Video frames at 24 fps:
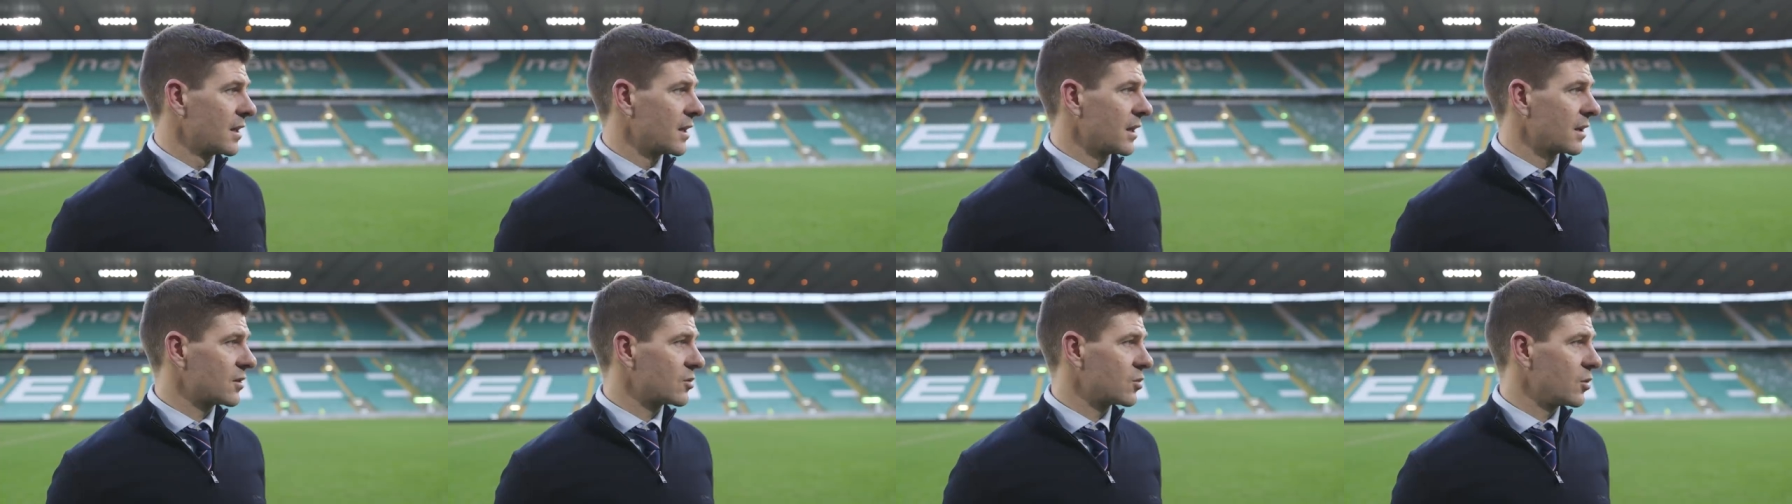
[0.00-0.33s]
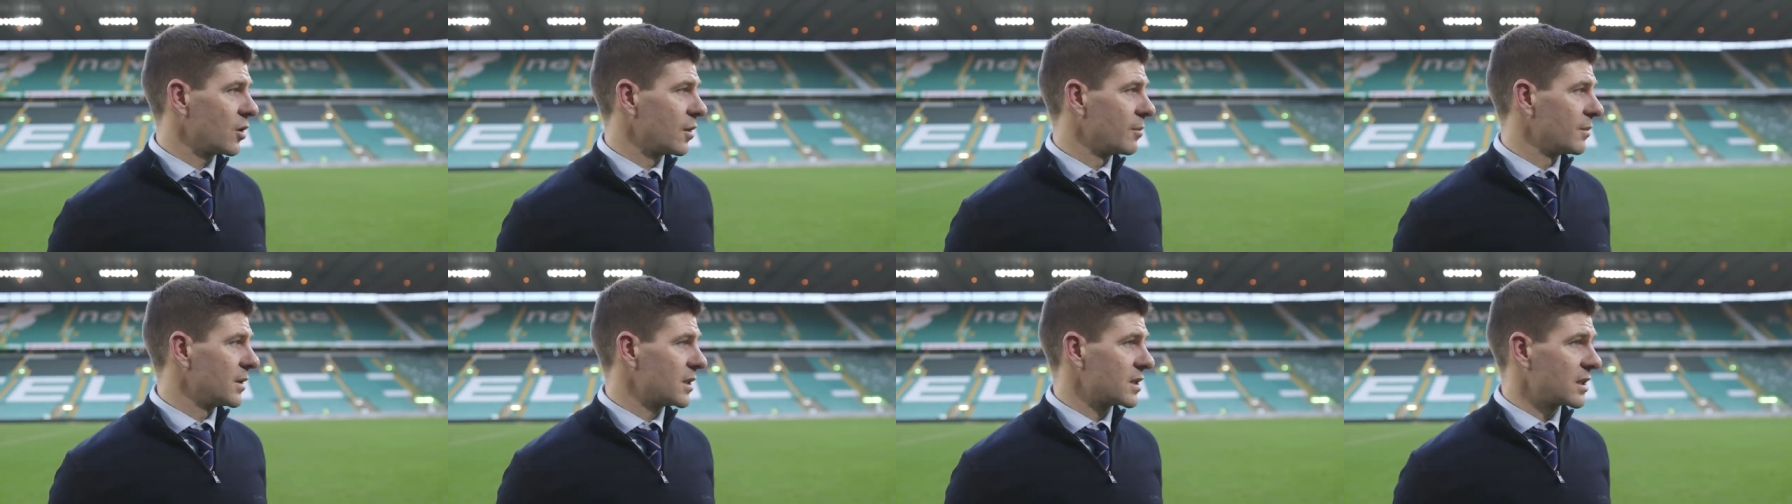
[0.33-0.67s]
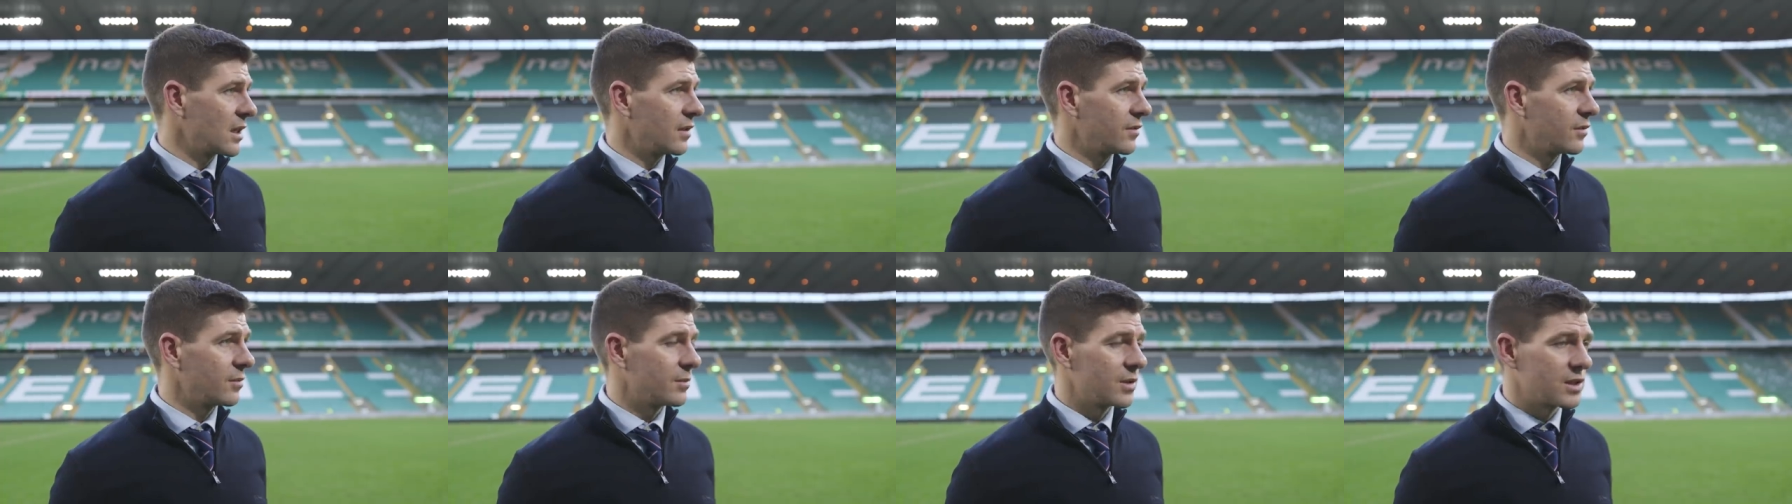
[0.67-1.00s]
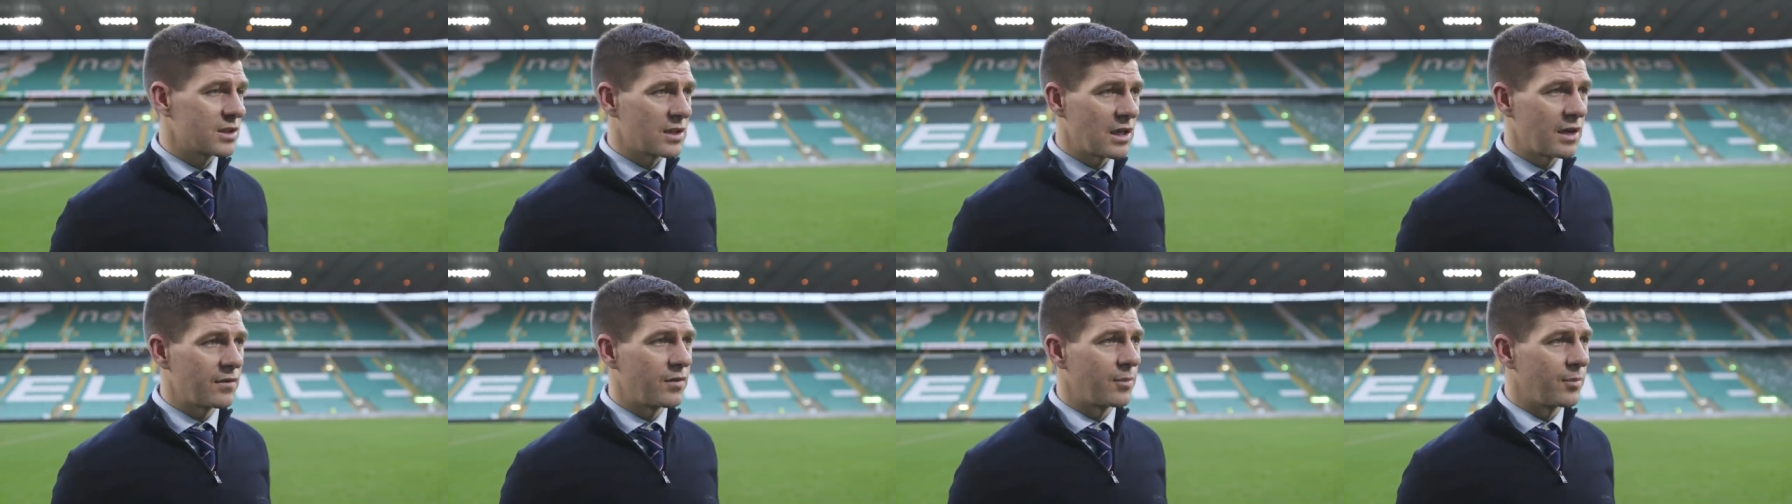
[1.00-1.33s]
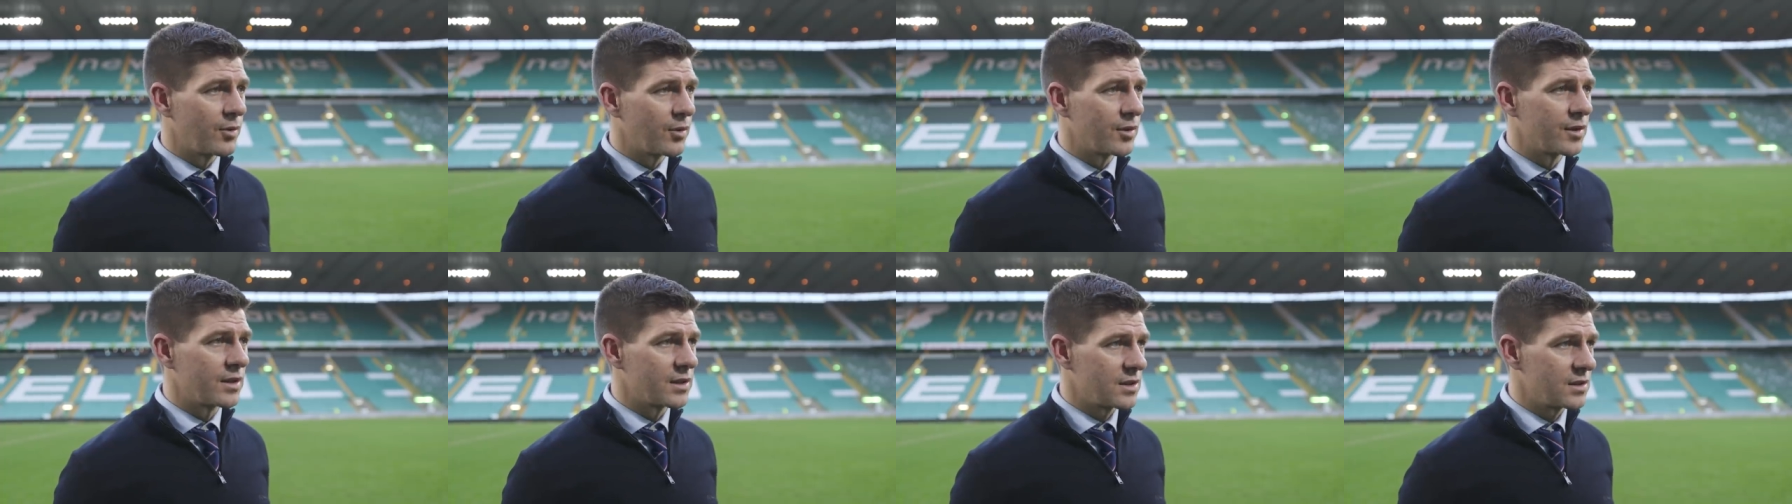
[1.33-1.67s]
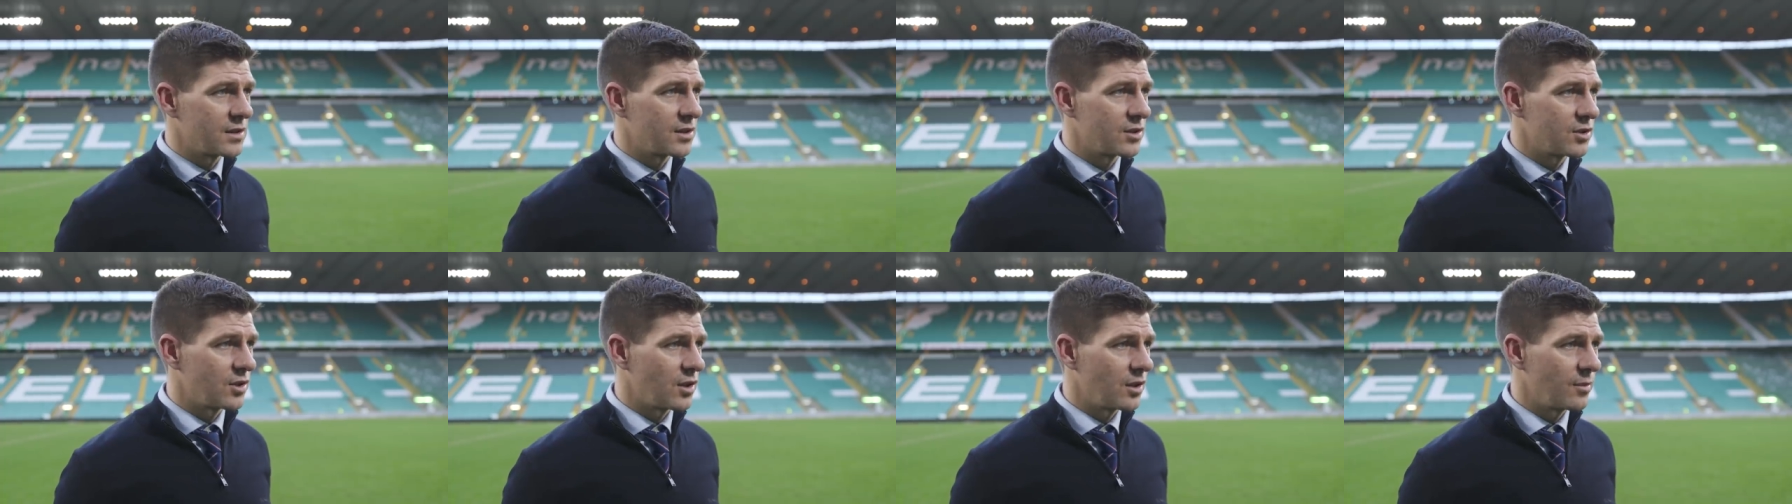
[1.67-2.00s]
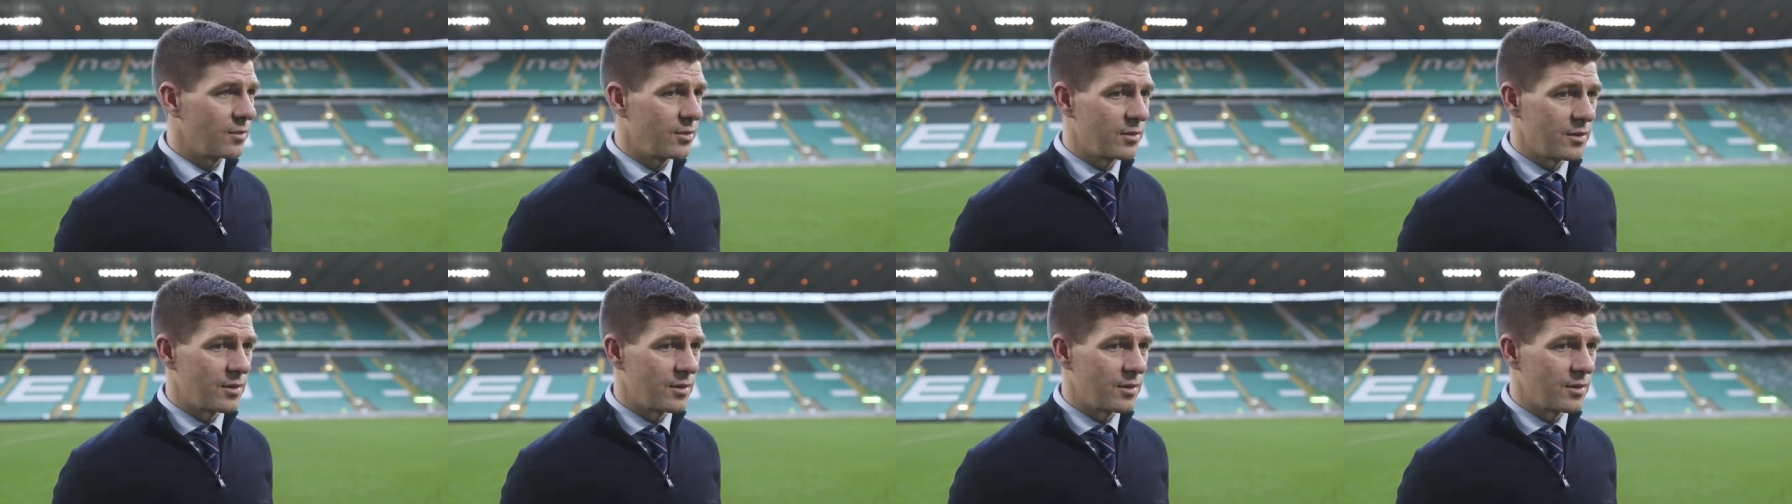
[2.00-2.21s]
that's what myself and my staff are putting into this job.